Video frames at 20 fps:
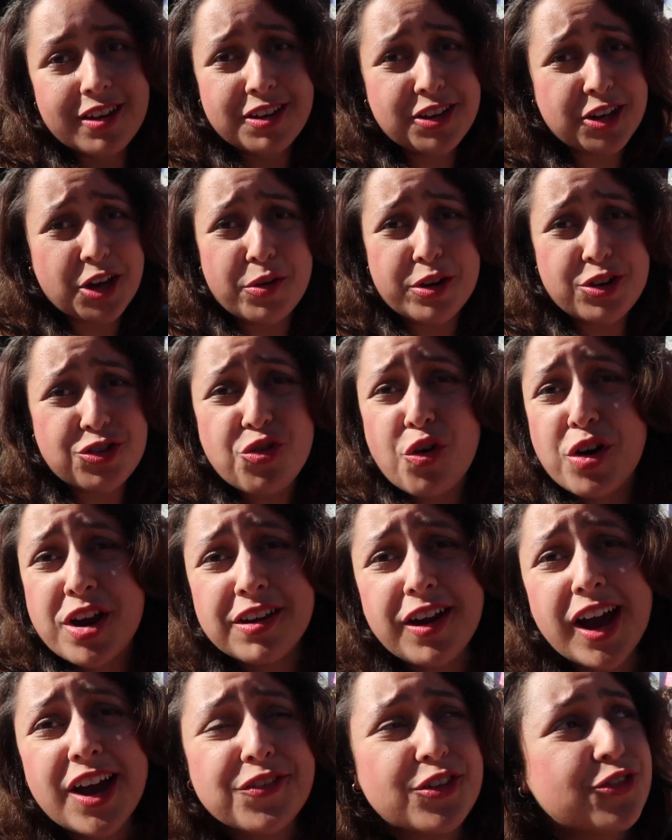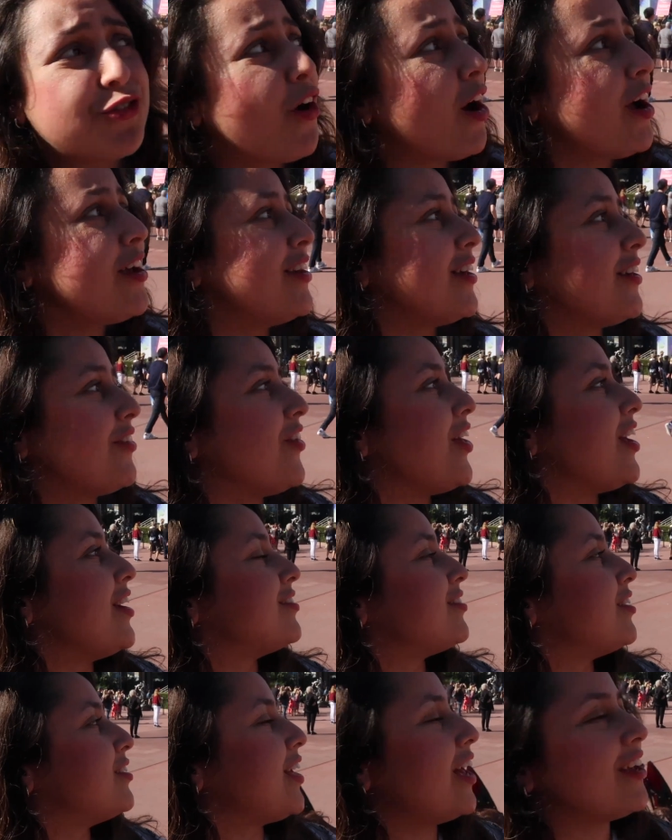you know, enjoying life and finding
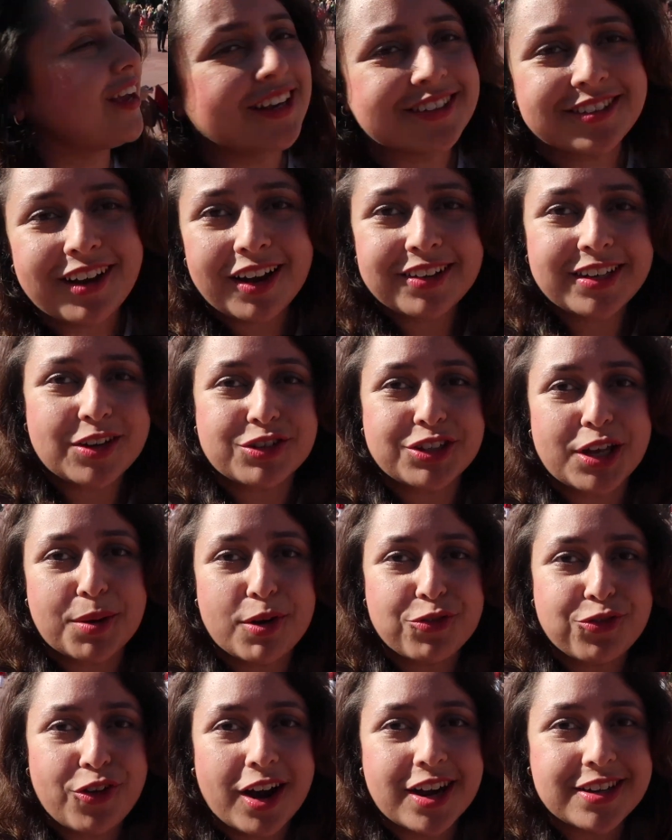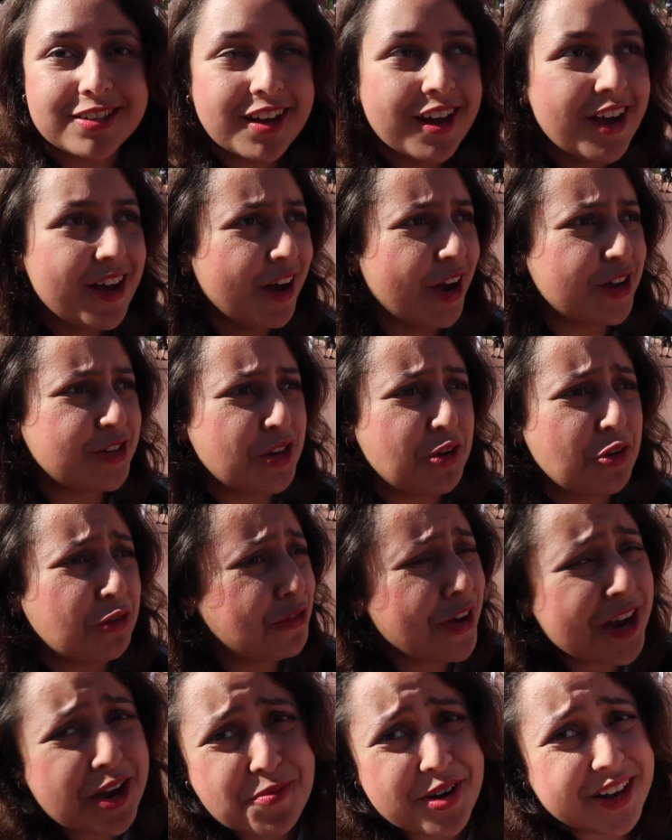things and getting excited every time I find a new
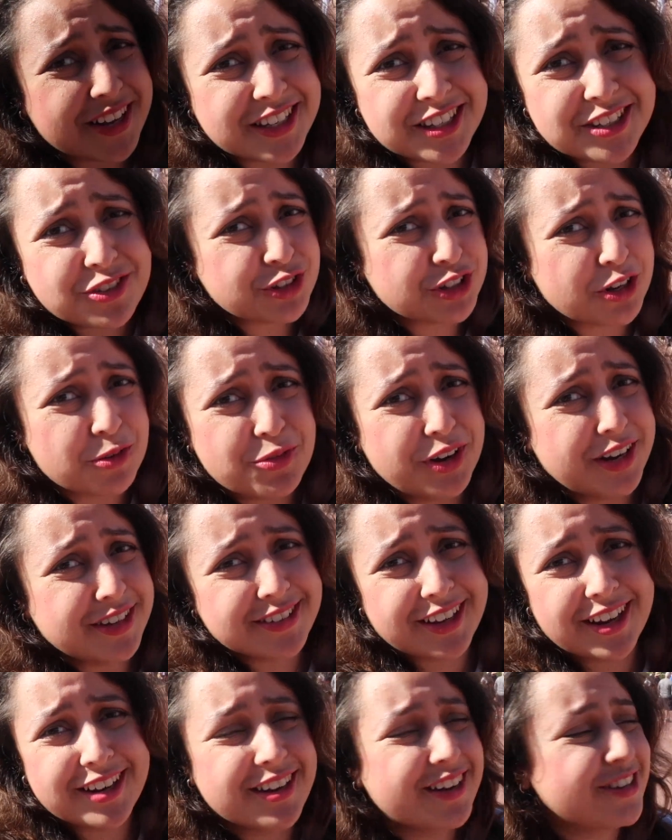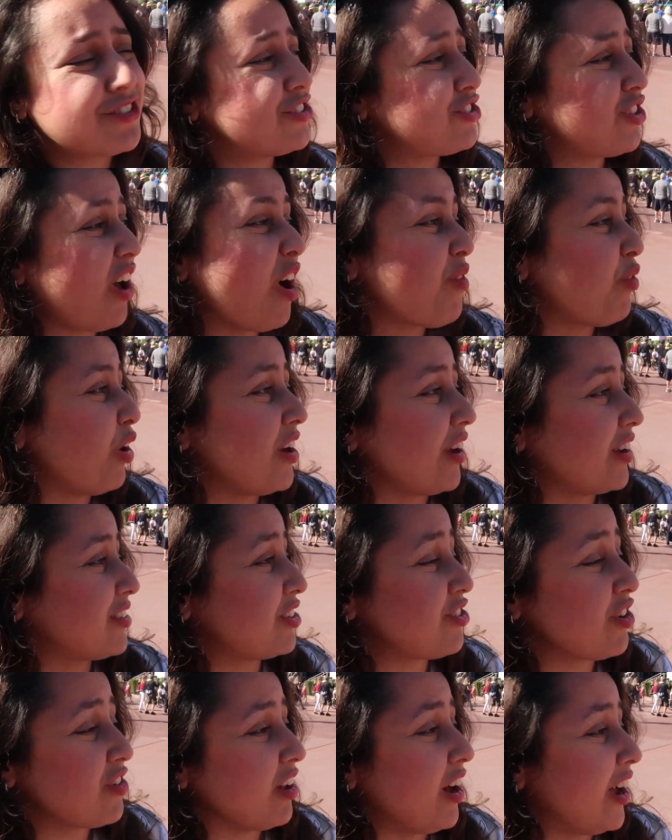figment for some reason. It's just ironic
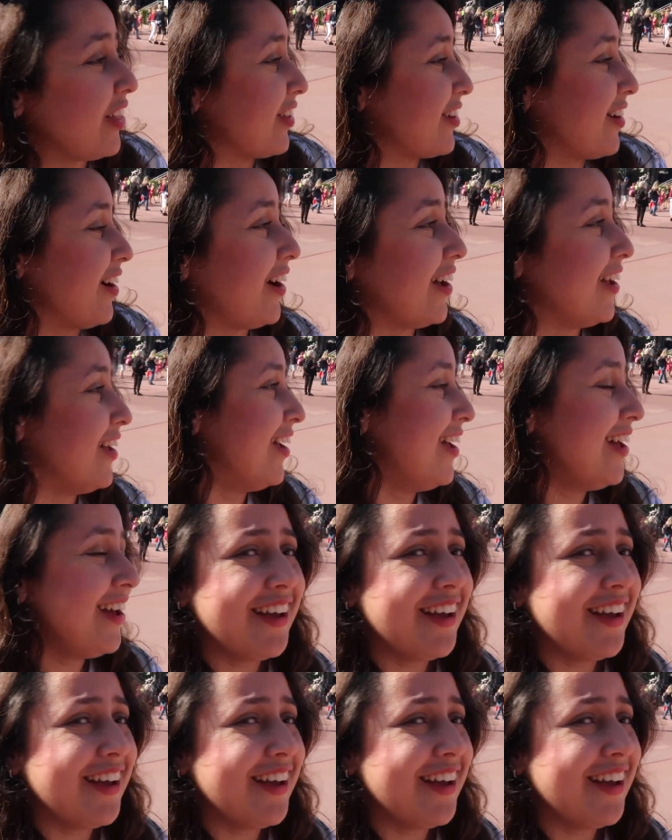because I don't like the guy.